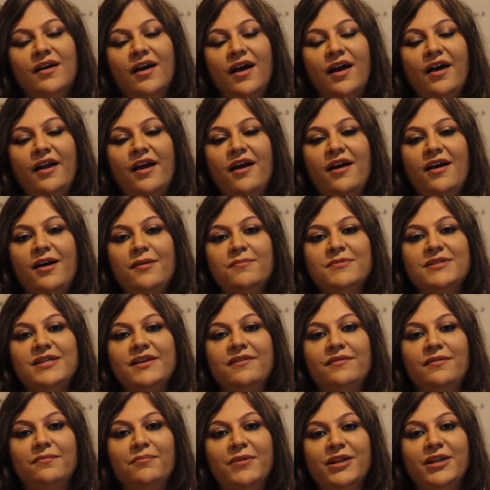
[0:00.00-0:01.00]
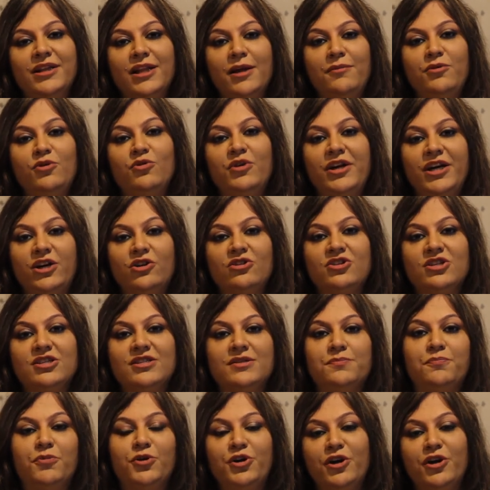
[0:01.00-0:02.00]
aram se, matlab you need to
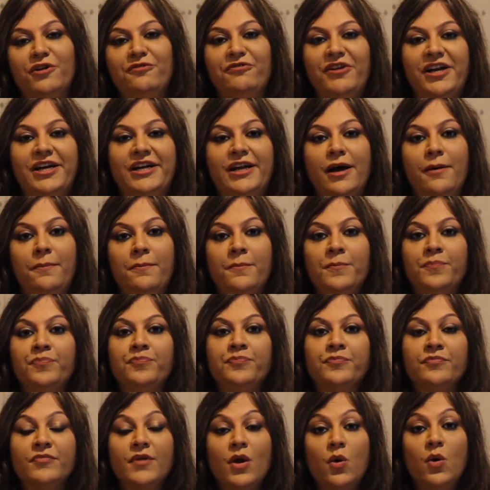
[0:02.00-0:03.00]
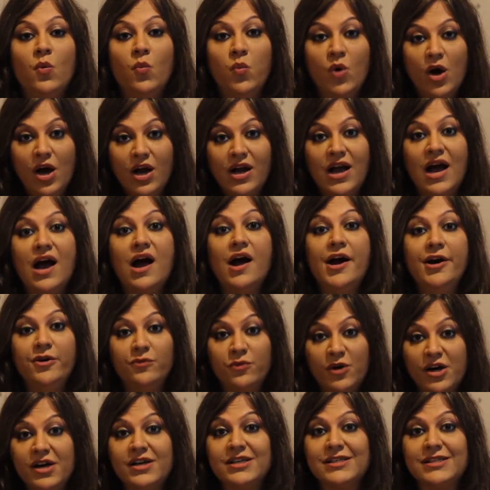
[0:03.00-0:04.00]
just put your feet up. Work
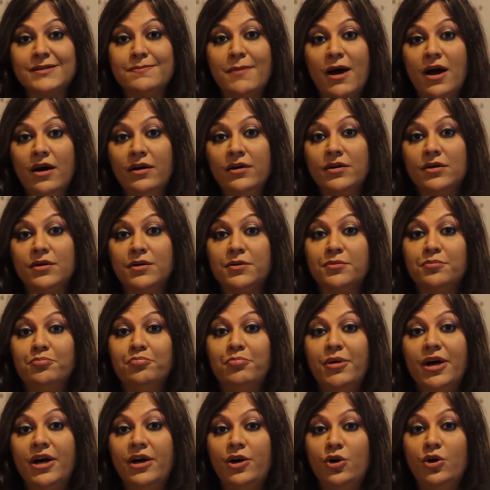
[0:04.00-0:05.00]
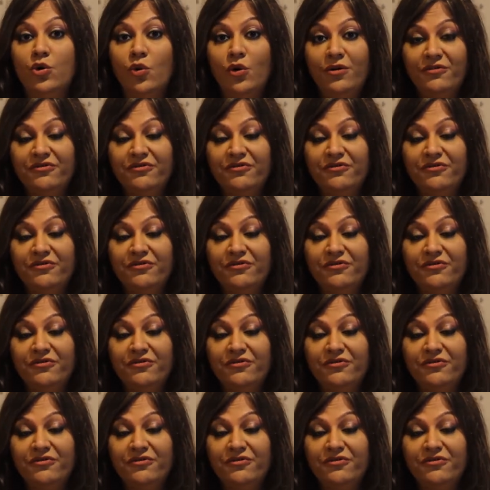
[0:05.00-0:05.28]
hard, work smart, but don't